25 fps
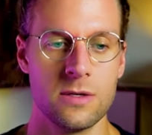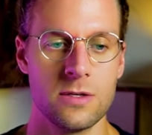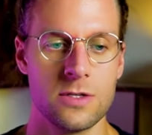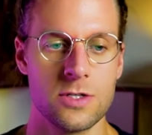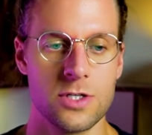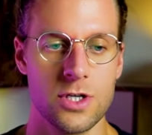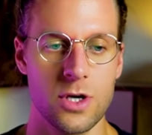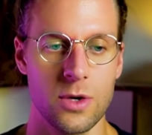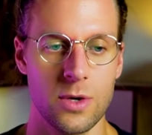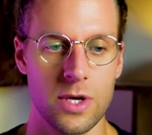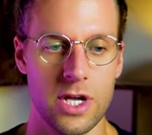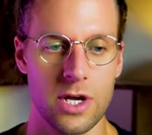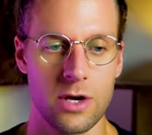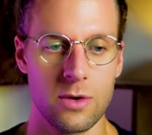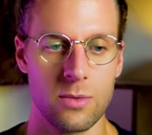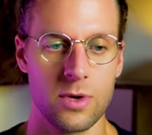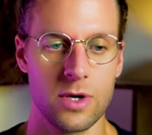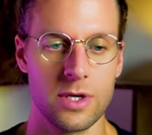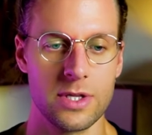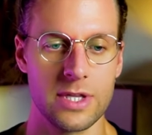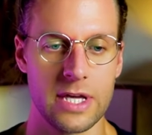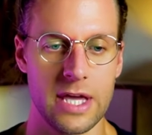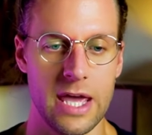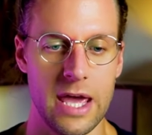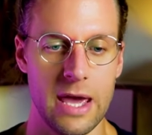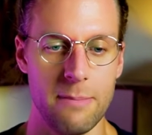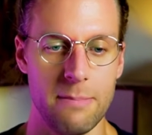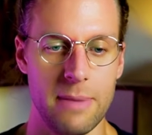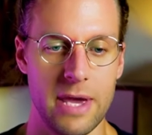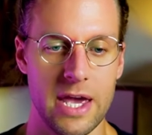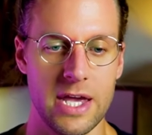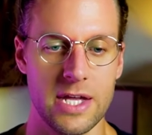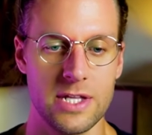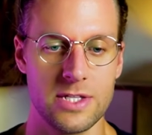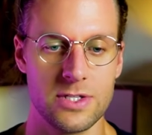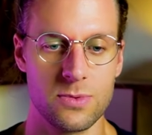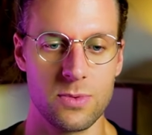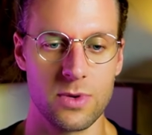So here we're in the
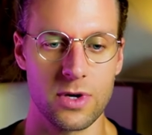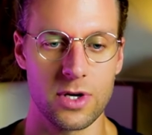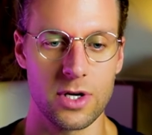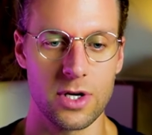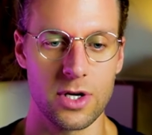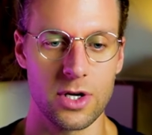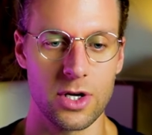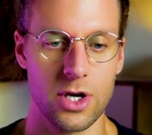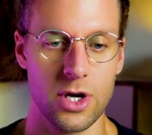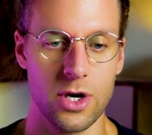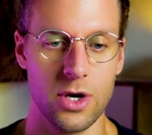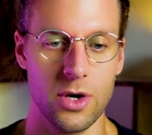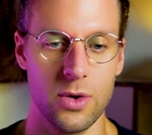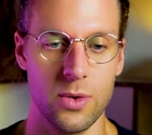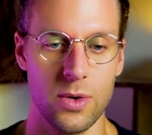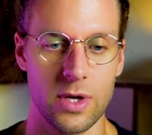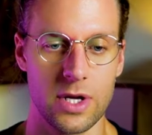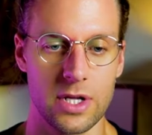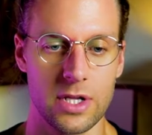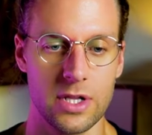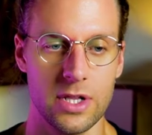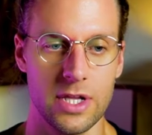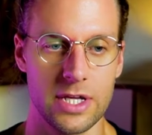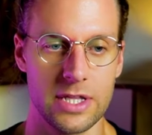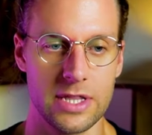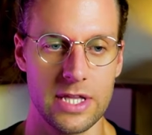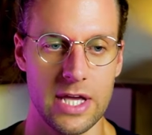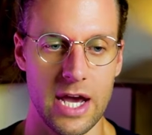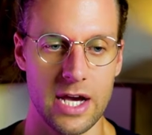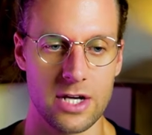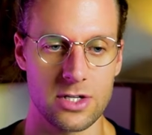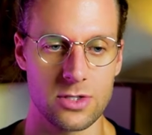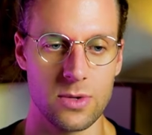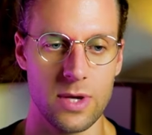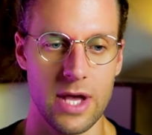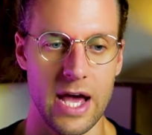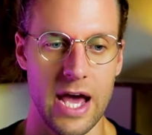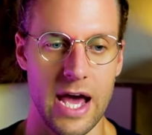campaigns. We're gonna go and click the
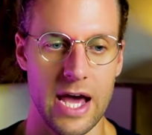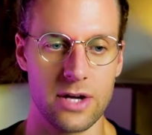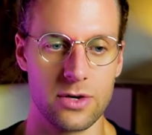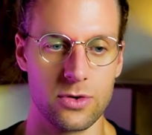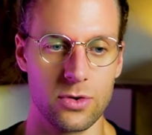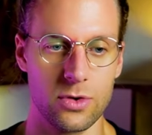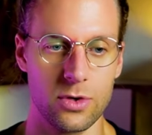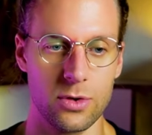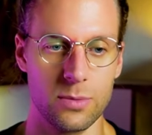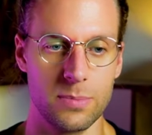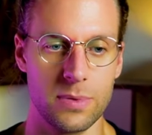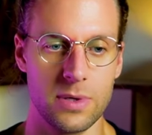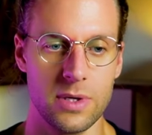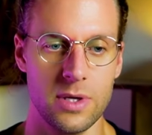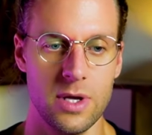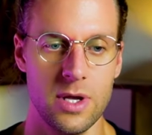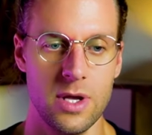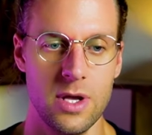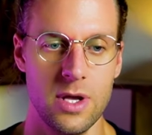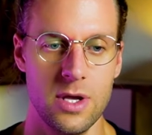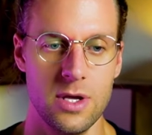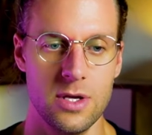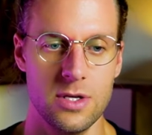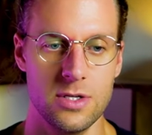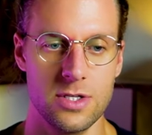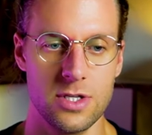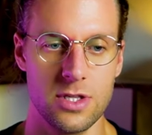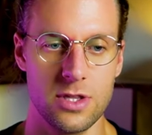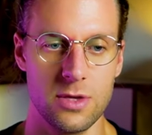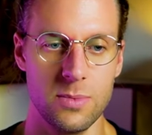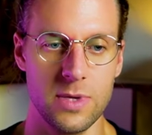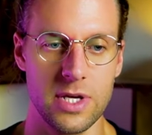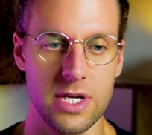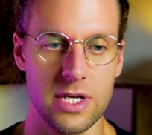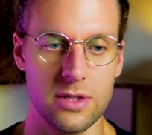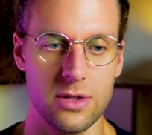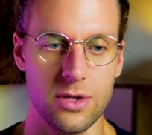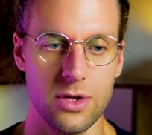actual ad group so that
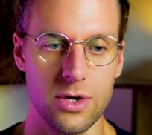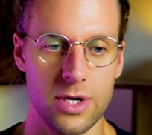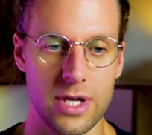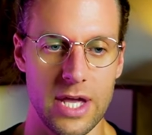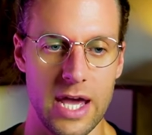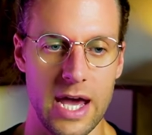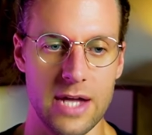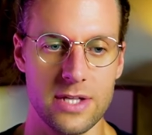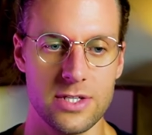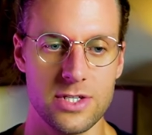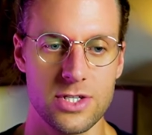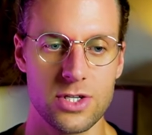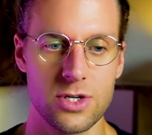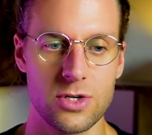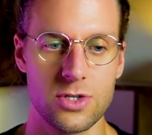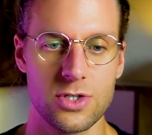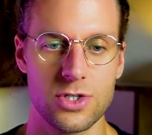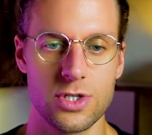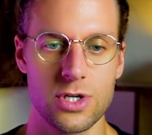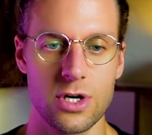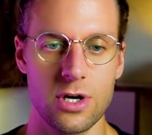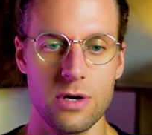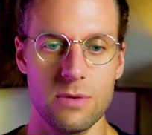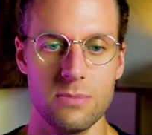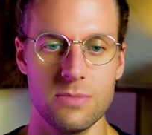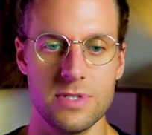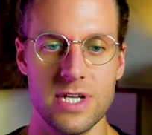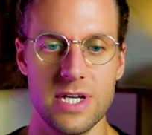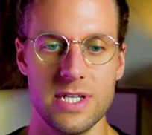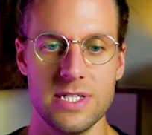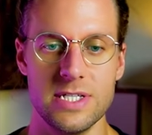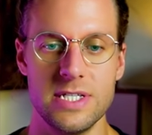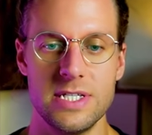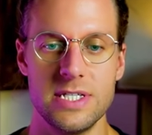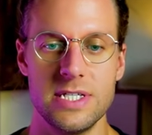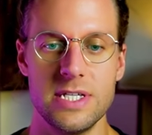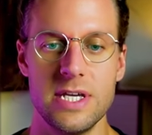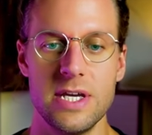we can look at search terms and
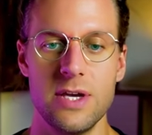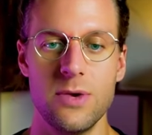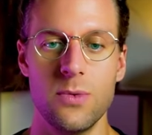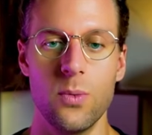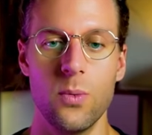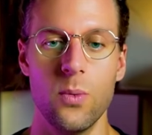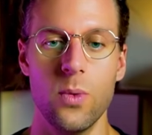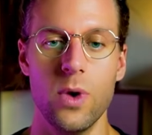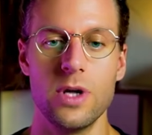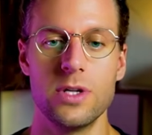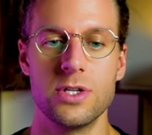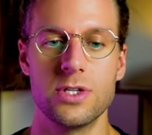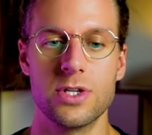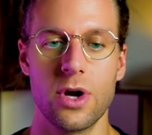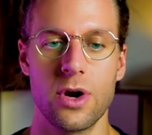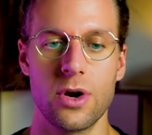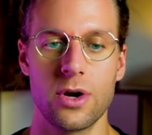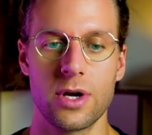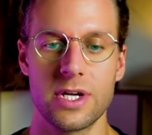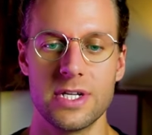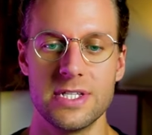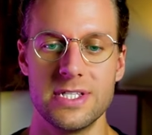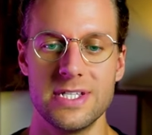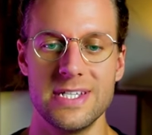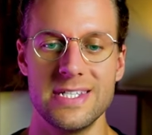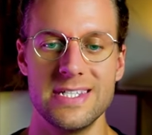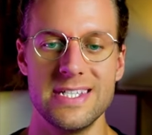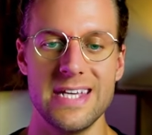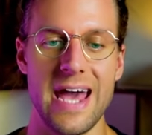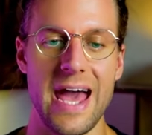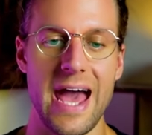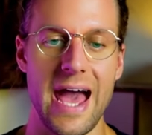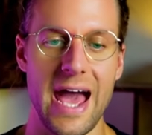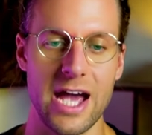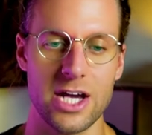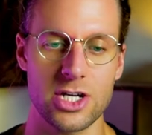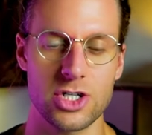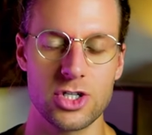see what targets it's
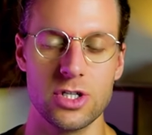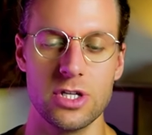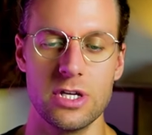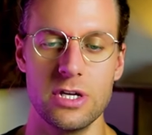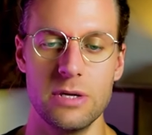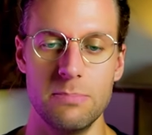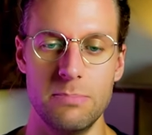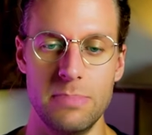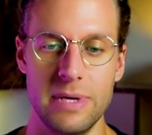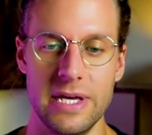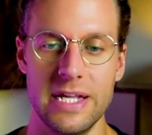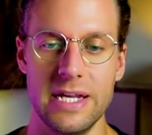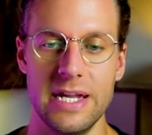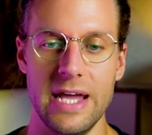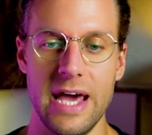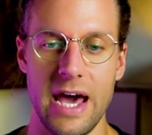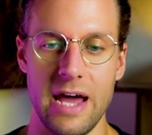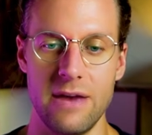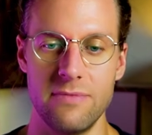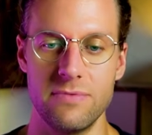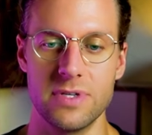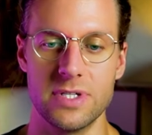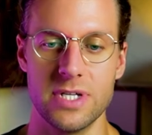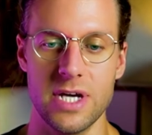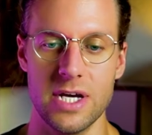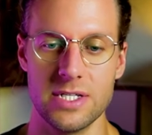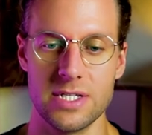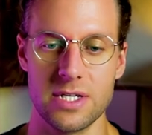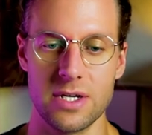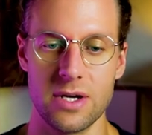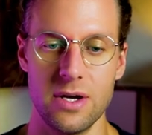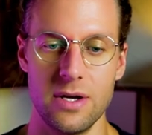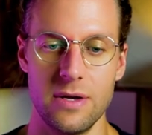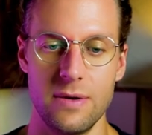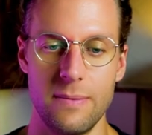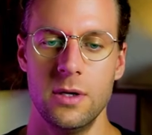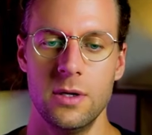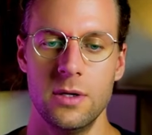actually been advertising
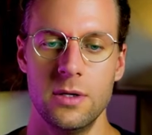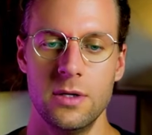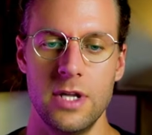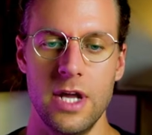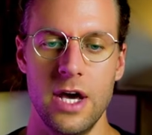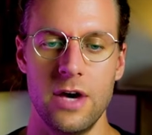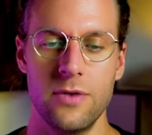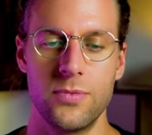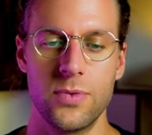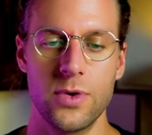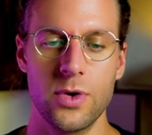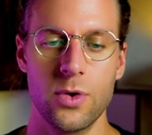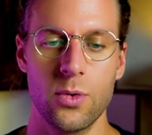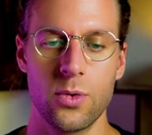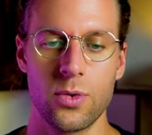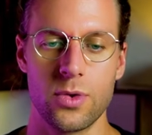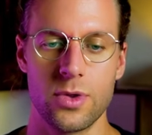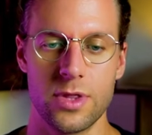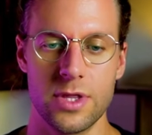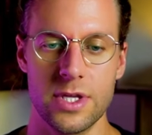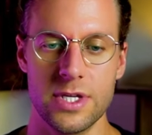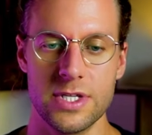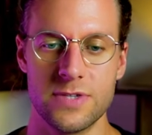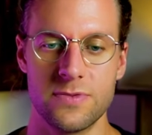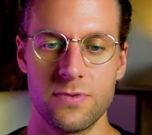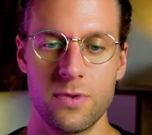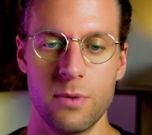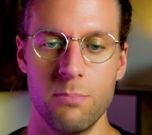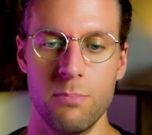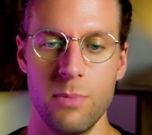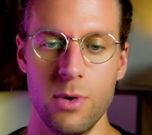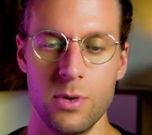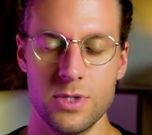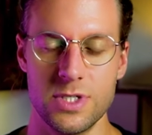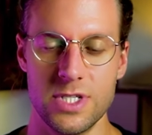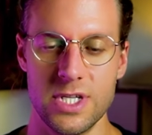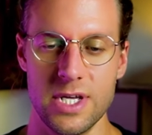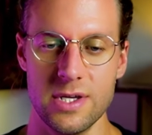on. Now, if we order this from
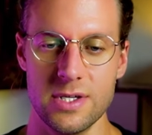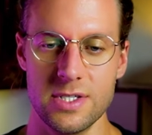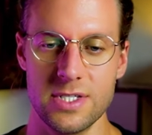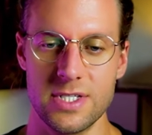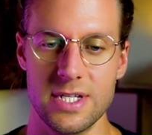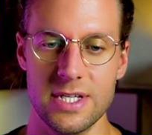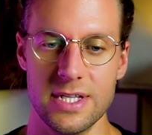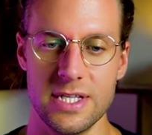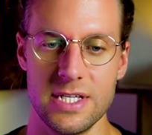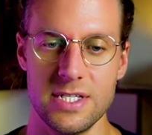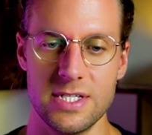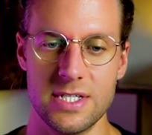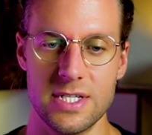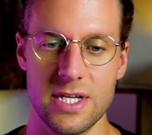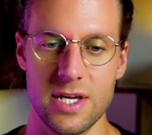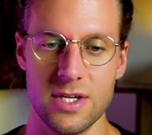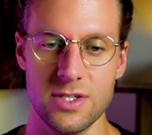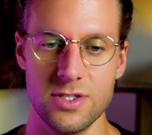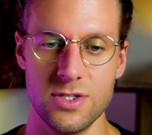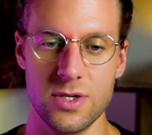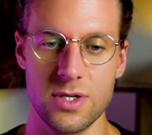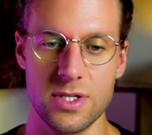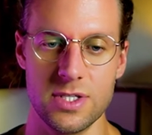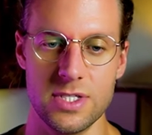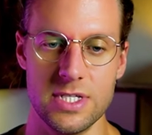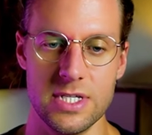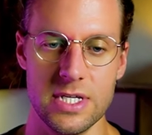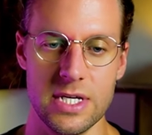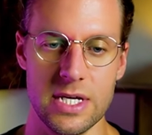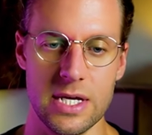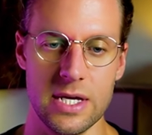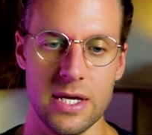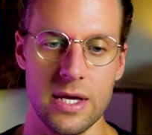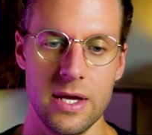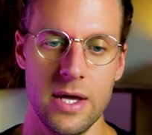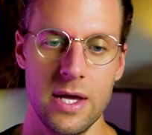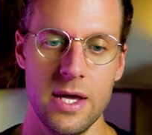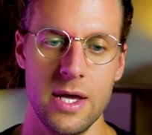most sales to least sales, you can
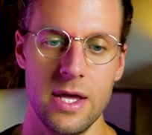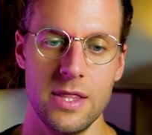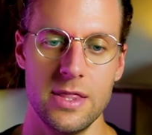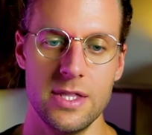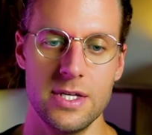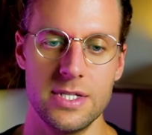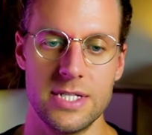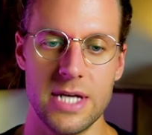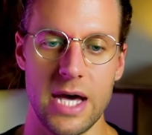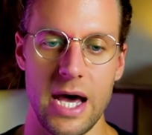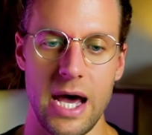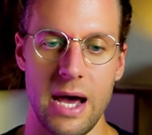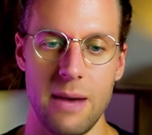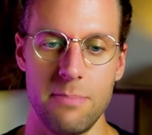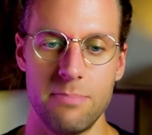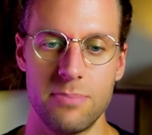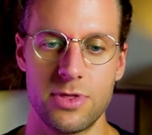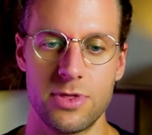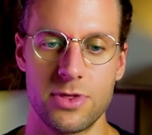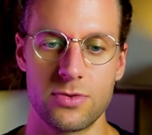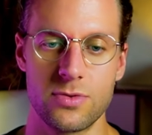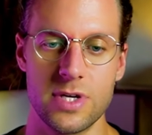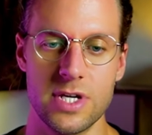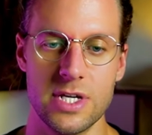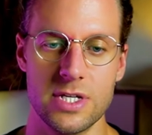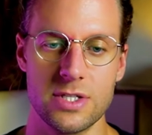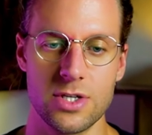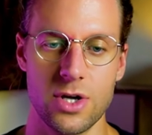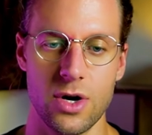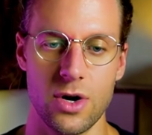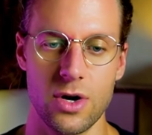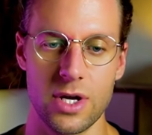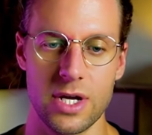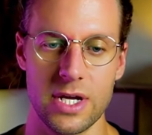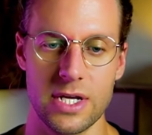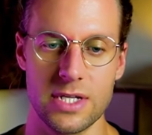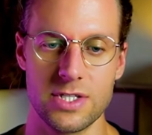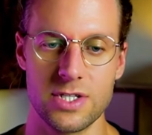see the top 3
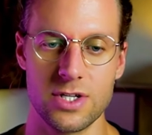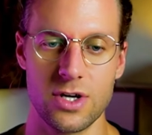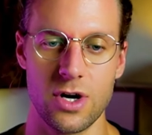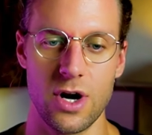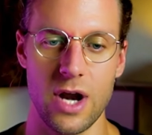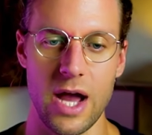targets are